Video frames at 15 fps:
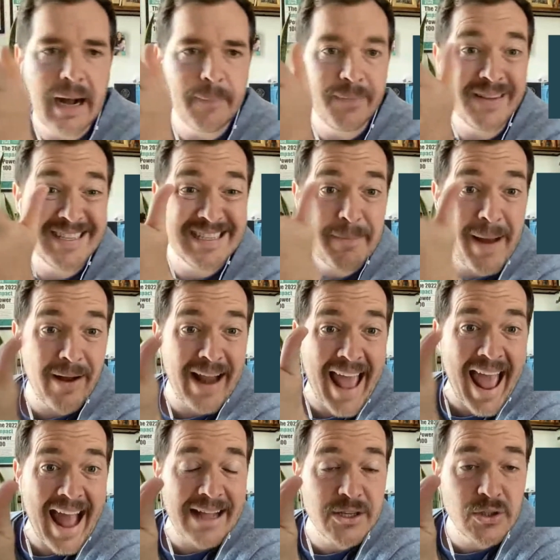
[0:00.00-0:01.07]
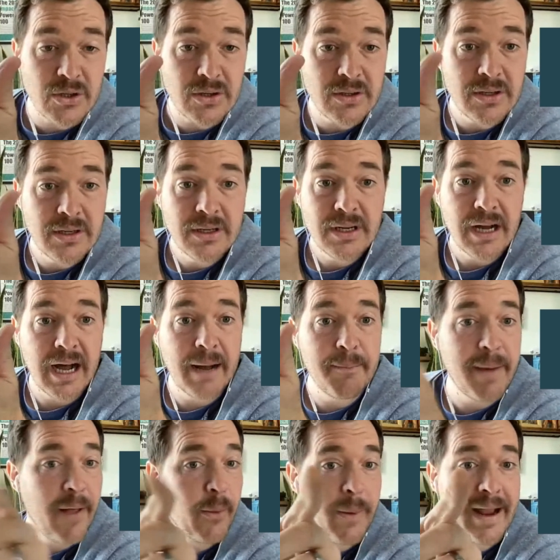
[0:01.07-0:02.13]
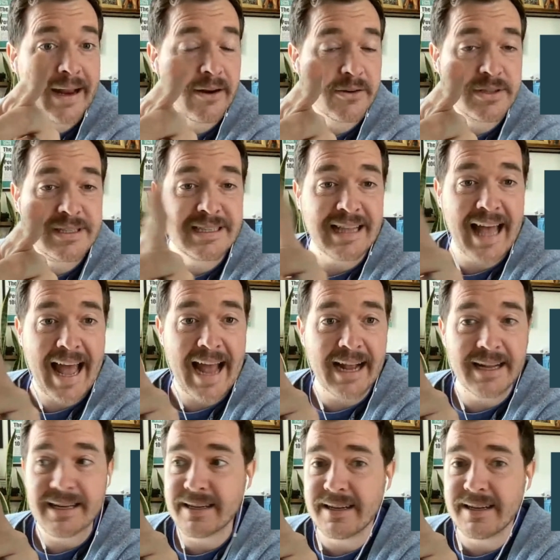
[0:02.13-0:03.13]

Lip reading: this is about Agile. By the way, in our Slack,